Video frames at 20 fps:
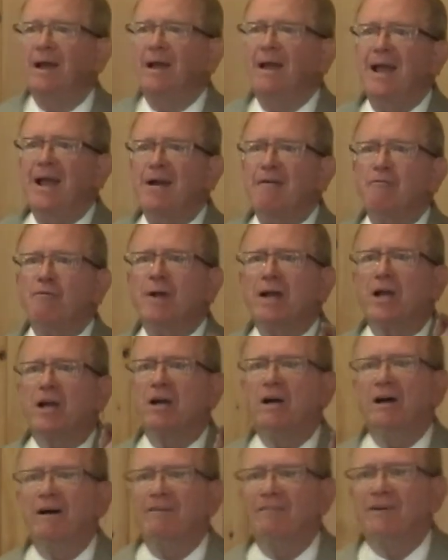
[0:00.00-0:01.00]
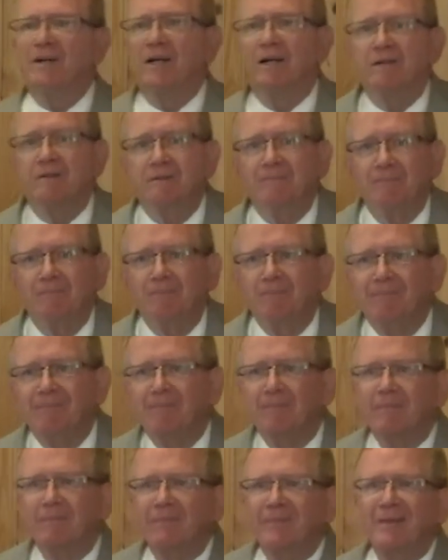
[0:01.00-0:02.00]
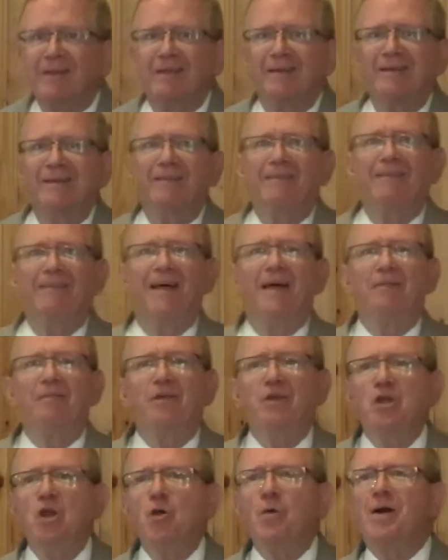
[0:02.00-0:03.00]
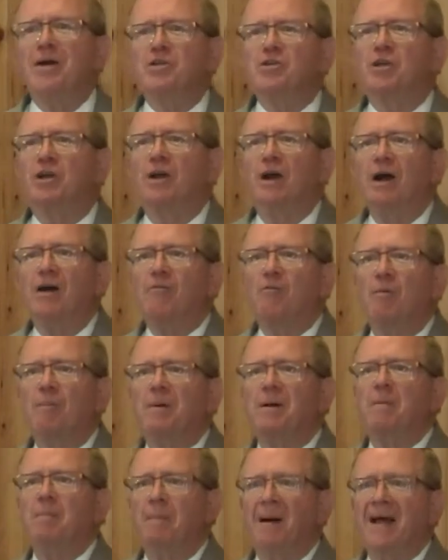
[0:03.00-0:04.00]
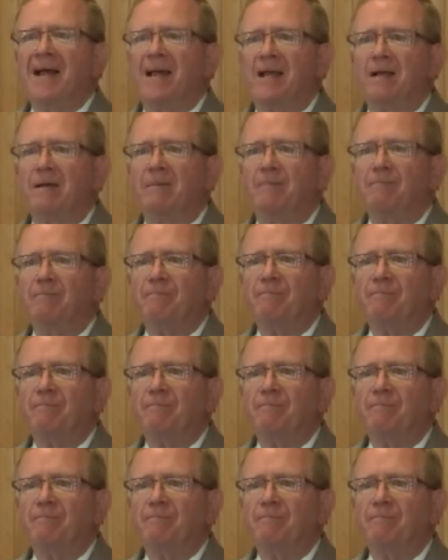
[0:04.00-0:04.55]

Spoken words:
every covenant that the U.S. government made